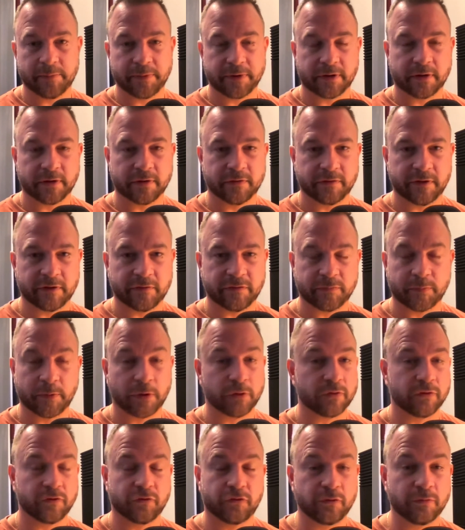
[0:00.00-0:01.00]
because I've
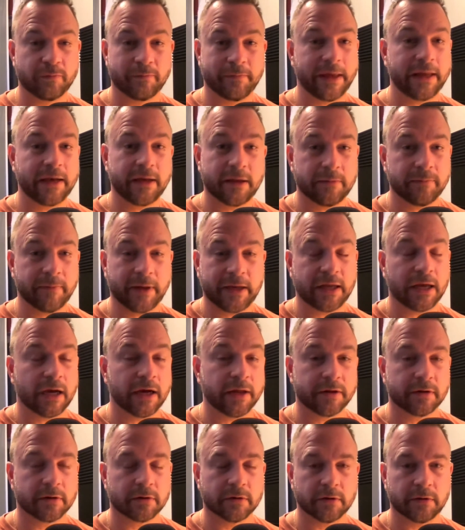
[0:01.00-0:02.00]
spoken to many
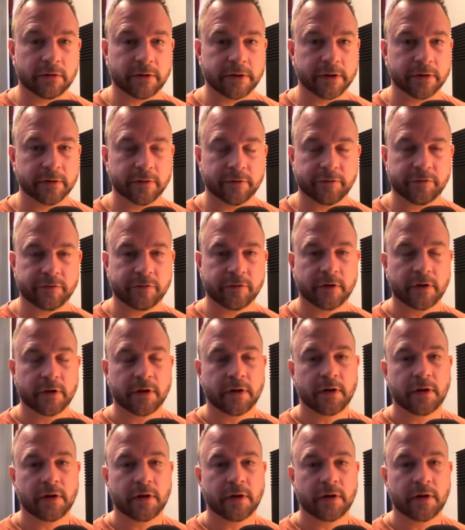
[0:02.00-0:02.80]
other lawyers